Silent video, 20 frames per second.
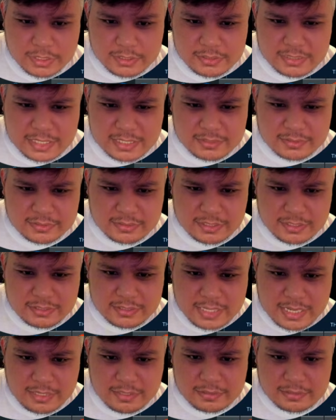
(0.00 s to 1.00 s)
It says
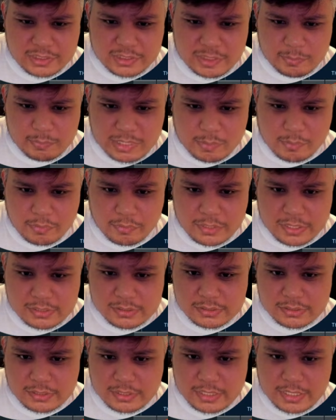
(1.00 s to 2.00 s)
detect Steam libraries